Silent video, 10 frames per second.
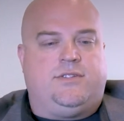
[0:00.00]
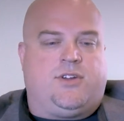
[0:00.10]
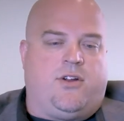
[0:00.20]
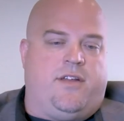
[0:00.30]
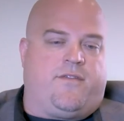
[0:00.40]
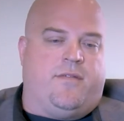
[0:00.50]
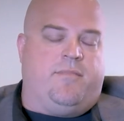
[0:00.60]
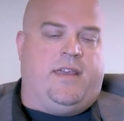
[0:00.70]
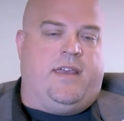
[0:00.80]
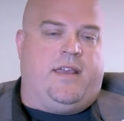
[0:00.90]
turn it from
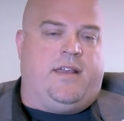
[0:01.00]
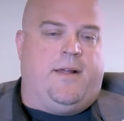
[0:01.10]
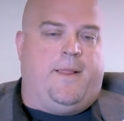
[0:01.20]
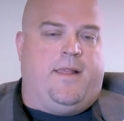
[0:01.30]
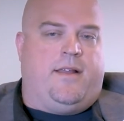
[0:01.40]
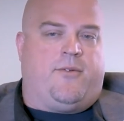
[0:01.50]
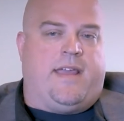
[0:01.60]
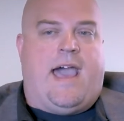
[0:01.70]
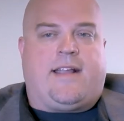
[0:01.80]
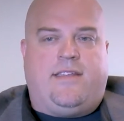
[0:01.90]
being
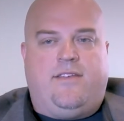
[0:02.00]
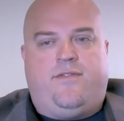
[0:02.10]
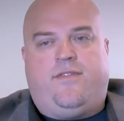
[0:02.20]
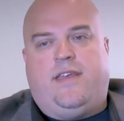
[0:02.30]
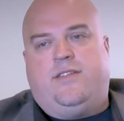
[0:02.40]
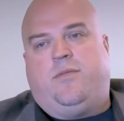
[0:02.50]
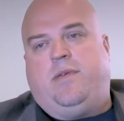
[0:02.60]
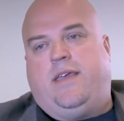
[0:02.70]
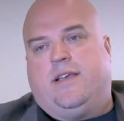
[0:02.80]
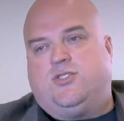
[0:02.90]
reactive into
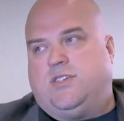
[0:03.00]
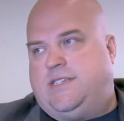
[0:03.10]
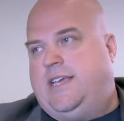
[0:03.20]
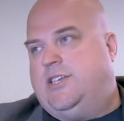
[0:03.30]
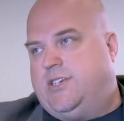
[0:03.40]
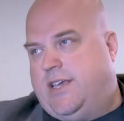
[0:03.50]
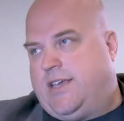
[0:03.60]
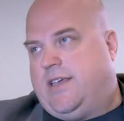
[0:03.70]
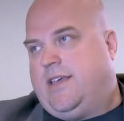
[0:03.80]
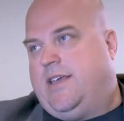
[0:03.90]
being a
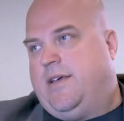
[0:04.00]
strategic